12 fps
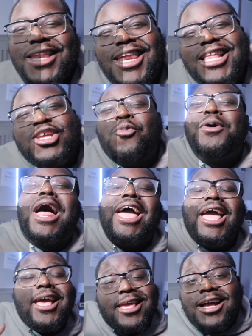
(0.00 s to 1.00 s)
did you put,
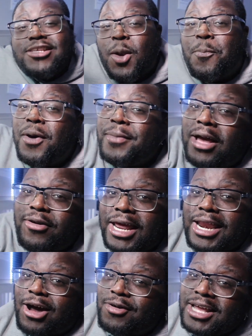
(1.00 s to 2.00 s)
hey, y'all should've put me on
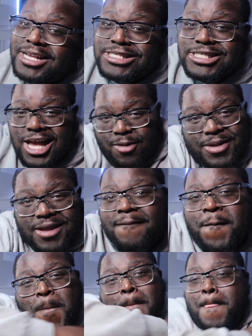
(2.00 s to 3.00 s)
that hoe, nigga. Since y'all,
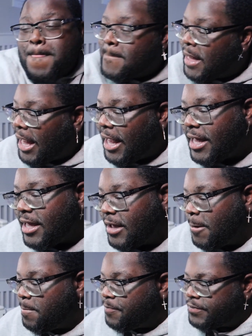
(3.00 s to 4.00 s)

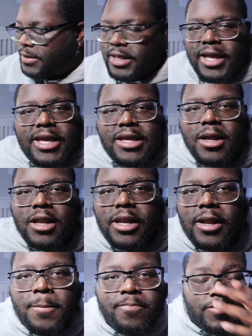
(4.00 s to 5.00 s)
hey, nigga.
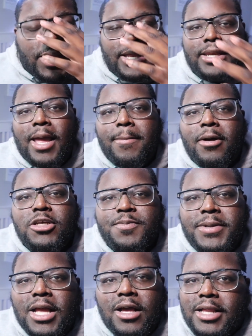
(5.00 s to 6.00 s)
They both
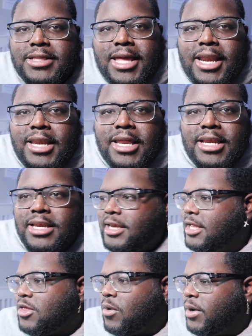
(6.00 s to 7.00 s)
spit that hoe like that and
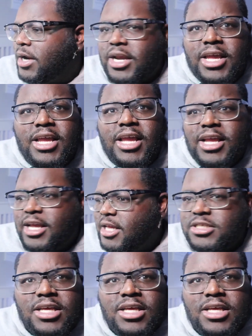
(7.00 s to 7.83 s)
neither one each